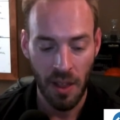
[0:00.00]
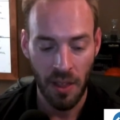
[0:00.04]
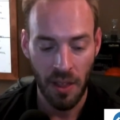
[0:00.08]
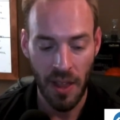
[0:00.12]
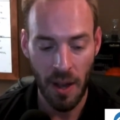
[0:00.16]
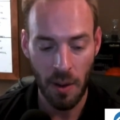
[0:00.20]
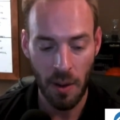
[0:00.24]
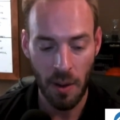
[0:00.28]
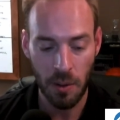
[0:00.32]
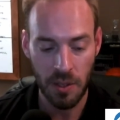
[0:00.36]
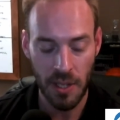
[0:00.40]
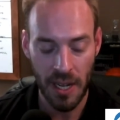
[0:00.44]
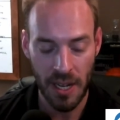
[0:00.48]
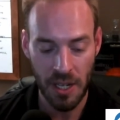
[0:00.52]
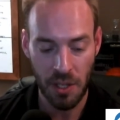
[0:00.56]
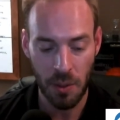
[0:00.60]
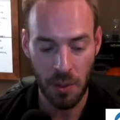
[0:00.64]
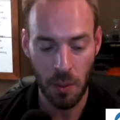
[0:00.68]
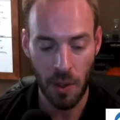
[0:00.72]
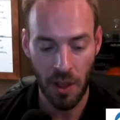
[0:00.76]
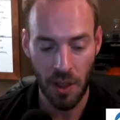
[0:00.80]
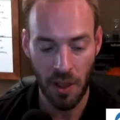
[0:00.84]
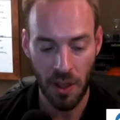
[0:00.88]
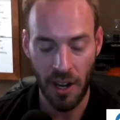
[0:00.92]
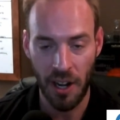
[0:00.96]
That was
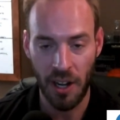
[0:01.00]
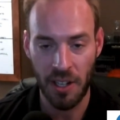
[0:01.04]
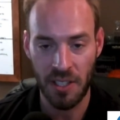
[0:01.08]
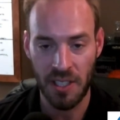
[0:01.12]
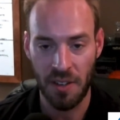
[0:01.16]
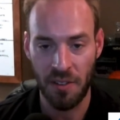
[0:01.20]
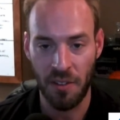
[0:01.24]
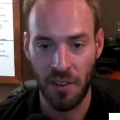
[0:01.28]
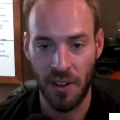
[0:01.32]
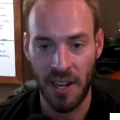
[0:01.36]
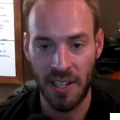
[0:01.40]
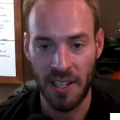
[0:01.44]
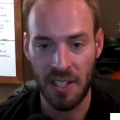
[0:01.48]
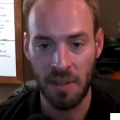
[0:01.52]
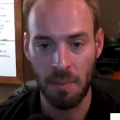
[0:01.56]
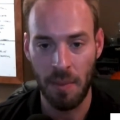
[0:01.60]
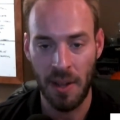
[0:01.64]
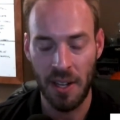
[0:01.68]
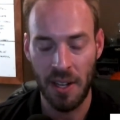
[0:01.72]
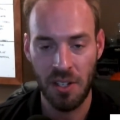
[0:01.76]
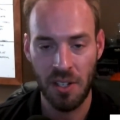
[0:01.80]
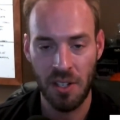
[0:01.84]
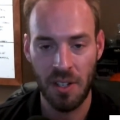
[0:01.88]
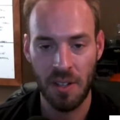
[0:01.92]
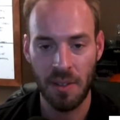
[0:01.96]
actually one of the hires I forgot to
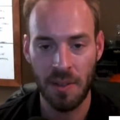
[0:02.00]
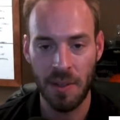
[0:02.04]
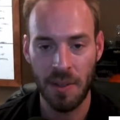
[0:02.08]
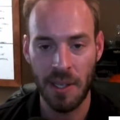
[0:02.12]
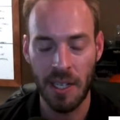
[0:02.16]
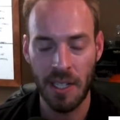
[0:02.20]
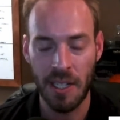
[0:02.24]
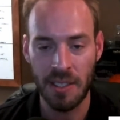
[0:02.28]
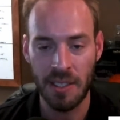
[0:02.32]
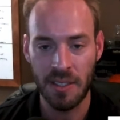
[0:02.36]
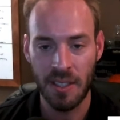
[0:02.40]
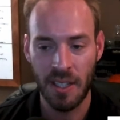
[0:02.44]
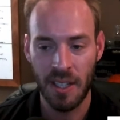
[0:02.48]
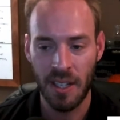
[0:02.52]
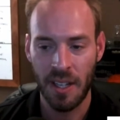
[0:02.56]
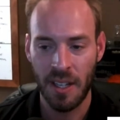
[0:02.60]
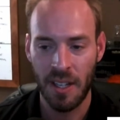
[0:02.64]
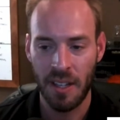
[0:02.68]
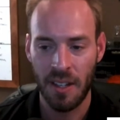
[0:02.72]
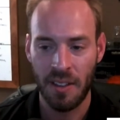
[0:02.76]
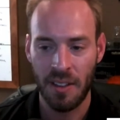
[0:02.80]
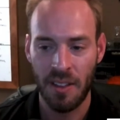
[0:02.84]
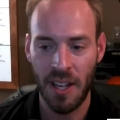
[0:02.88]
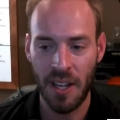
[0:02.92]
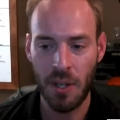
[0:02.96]
mention because
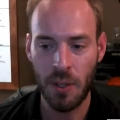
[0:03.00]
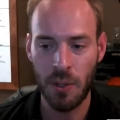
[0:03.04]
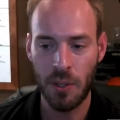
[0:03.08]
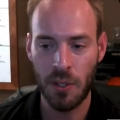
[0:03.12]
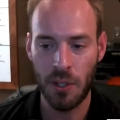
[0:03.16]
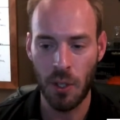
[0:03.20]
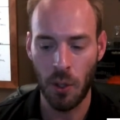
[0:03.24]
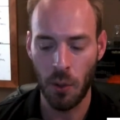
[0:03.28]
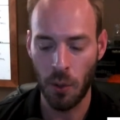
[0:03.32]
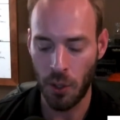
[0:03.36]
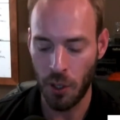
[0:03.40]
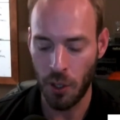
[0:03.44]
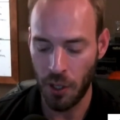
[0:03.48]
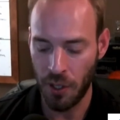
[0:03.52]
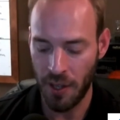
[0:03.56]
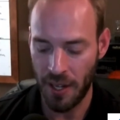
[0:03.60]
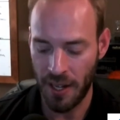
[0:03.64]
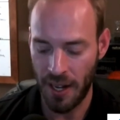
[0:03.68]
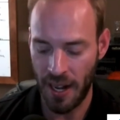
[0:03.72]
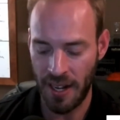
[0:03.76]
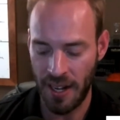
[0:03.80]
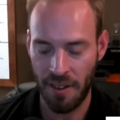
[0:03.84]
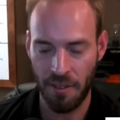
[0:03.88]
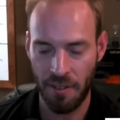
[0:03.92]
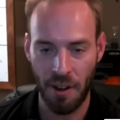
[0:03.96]
they do so good
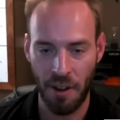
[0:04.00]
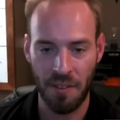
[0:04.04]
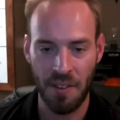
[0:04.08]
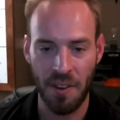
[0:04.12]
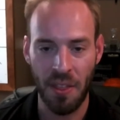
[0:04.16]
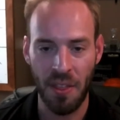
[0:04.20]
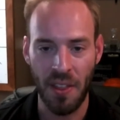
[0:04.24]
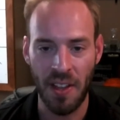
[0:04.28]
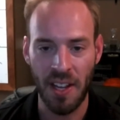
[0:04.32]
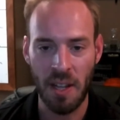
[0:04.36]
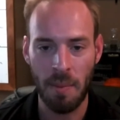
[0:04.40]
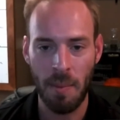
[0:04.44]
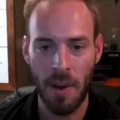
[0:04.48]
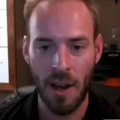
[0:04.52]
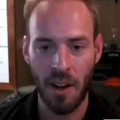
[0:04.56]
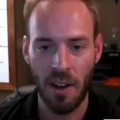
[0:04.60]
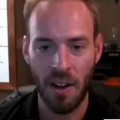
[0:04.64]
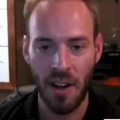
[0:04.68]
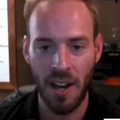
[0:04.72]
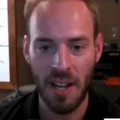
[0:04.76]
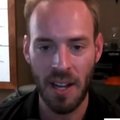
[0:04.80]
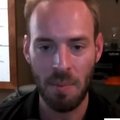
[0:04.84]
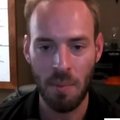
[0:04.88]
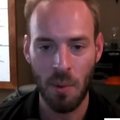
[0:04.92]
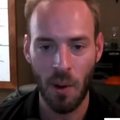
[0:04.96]
that I never have to think about it
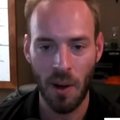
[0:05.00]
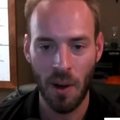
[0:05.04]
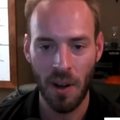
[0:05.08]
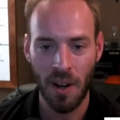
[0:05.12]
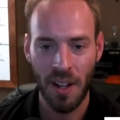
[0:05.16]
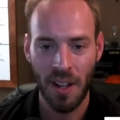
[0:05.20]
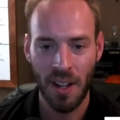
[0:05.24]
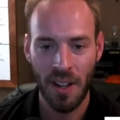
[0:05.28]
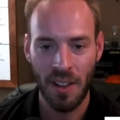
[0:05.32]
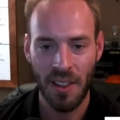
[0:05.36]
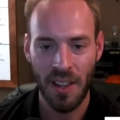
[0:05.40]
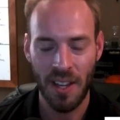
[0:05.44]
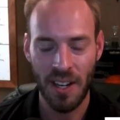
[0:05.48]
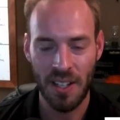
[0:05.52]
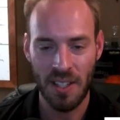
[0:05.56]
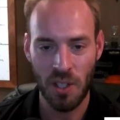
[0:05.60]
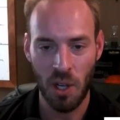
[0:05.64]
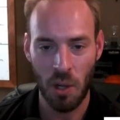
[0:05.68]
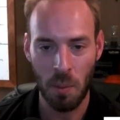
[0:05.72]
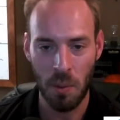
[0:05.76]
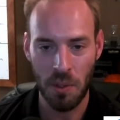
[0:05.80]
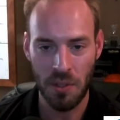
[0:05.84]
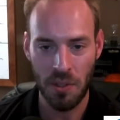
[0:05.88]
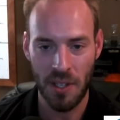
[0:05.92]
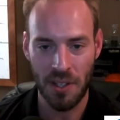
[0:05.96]
anymore, that it's
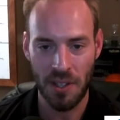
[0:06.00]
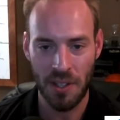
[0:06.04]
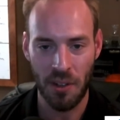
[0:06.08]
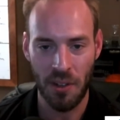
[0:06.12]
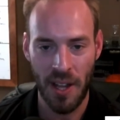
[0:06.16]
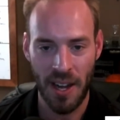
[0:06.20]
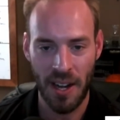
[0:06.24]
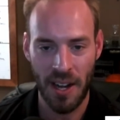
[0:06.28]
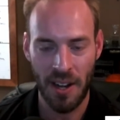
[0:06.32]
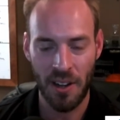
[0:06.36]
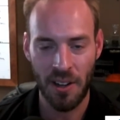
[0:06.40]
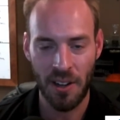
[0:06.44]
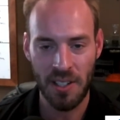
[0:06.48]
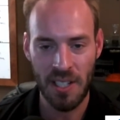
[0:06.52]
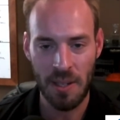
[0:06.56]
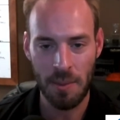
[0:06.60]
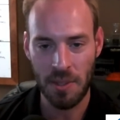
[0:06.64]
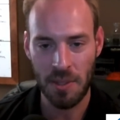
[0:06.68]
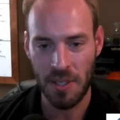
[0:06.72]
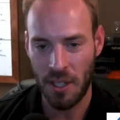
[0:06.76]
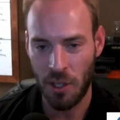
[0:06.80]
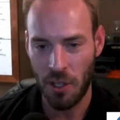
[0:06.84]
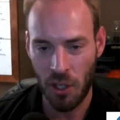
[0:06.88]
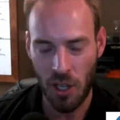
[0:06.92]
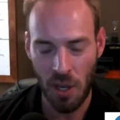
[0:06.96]
almost like they're not on our team because
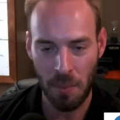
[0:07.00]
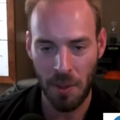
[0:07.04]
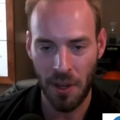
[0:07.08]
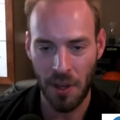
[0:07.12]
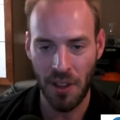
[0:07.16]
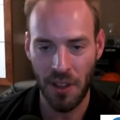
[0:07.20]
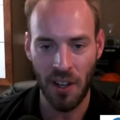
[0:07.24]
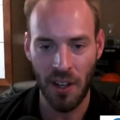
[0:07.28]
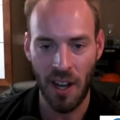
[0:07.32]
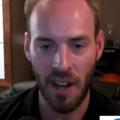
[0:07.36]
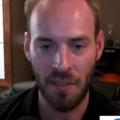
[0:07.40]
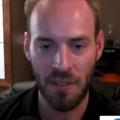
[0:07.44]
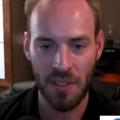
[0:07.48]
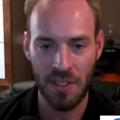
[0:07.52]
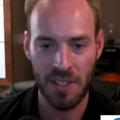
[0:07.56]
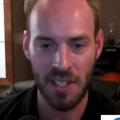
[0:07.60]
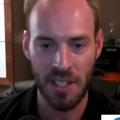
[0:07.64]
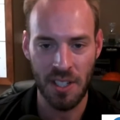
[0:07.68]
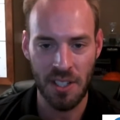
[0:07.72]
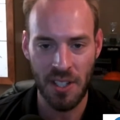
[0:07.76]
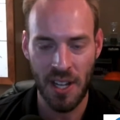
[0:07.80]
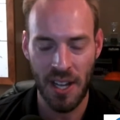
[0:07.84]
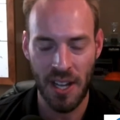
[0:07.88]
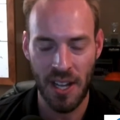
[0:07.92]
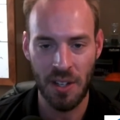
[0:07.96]
they don't come into the office. They
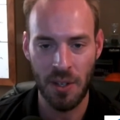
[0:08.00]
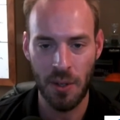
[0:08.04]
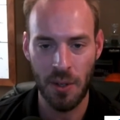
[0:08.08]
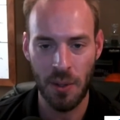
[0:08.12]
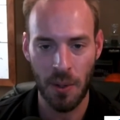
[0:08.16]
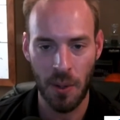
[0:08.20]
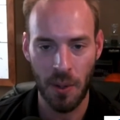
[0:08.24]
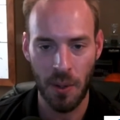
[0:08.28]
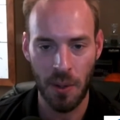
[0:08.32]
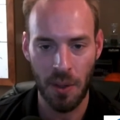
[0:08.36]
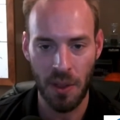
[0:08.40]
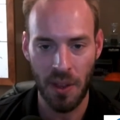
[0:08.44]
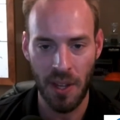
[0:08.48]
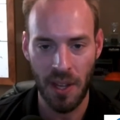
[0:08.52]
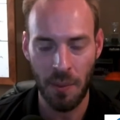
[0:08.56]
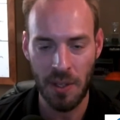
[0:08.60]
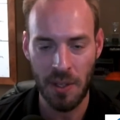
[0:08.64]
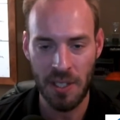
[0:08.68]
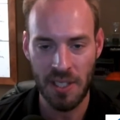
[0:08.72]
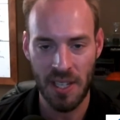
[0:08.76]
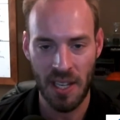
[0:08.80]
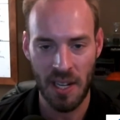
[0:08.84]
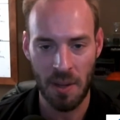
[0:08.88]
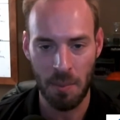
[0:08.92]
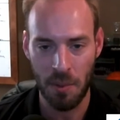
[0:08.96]
just kind of do their own thing. We
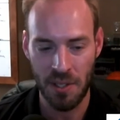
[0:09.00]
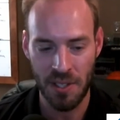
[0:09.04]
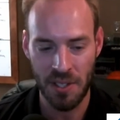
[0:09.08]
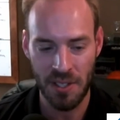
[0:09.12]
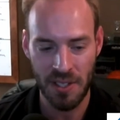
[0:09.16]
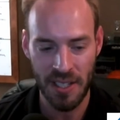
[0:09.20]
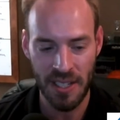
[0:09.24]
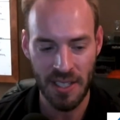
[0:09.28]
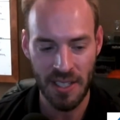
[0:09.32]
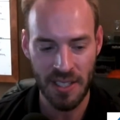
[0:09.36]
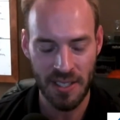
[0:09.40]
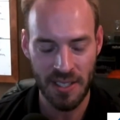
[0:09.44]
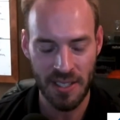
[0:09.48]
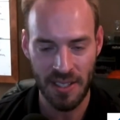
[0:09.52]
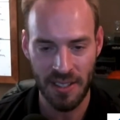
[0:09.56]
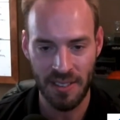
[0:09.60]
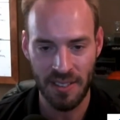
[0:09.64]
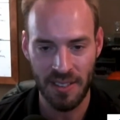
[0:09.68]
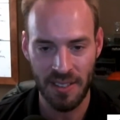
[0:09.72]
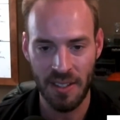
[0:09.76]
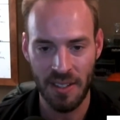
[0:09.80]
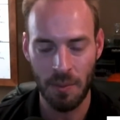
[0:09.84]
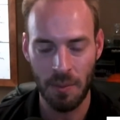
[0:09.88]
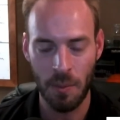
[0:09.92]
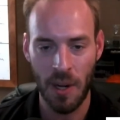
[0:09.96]
send them receipts
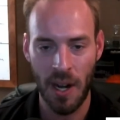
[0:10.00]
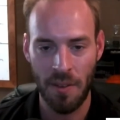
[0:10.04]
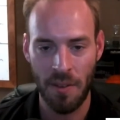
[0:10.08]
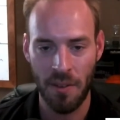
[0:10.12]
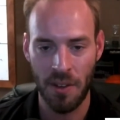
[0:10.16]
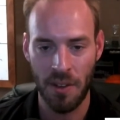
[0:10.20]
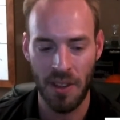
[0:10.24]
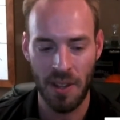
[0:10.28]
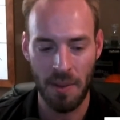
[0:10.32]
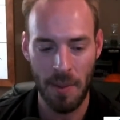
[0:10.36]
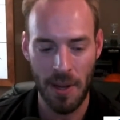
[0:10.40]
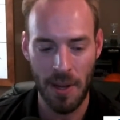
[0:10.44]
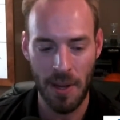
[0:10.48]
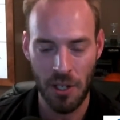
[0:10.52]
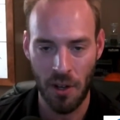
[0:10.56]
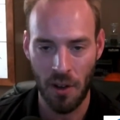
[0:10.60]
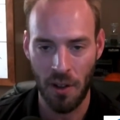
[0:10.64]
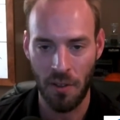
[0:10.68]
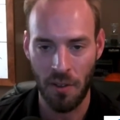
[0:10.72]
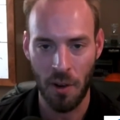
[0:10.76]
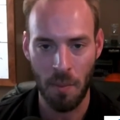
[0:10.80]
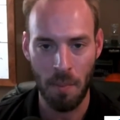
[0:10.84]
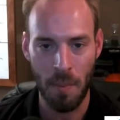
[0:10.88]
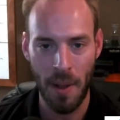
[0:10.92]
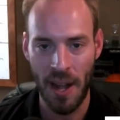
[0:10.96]
and whatever, and they make sure all
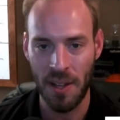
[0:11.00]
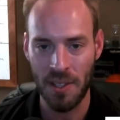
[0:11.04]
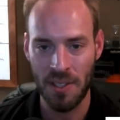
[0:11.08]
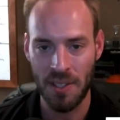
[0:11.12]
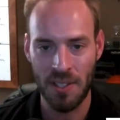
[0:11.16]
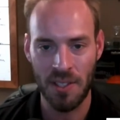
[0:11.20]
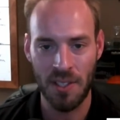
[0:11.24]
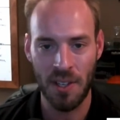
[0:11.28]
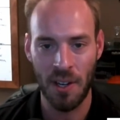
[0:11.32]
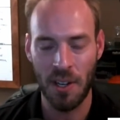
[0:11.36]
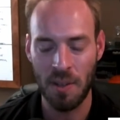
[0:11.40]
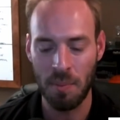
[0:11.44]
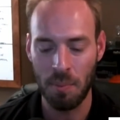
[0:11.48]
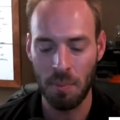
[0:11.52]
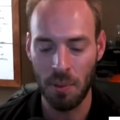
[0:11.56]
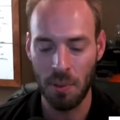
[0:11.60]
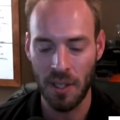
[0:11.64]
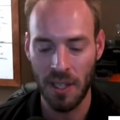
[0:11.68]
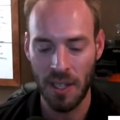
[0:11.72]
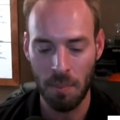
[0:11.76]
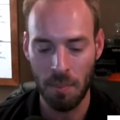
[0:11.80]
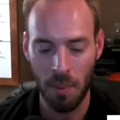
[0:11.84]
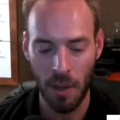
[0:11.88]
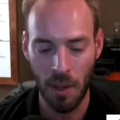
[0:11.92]
of our balances are complete.